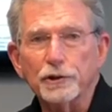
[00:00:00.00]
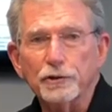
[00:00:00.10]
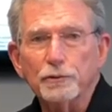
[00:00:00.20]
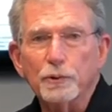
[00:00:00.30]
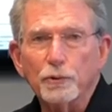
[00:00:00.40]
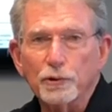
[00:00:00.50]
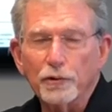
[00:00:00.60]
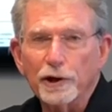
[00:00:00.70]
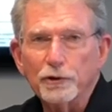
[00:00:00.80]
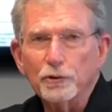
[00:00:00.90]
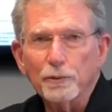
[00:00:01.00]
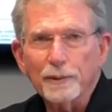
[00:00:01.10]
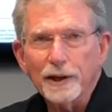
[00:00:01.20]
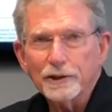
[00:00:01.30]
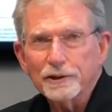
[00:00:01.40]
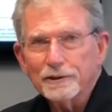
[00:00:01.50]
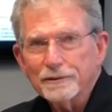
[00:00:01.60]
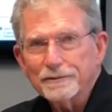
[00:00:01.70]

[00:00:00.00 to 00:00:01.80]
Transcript: you do, but we're trying to do our best.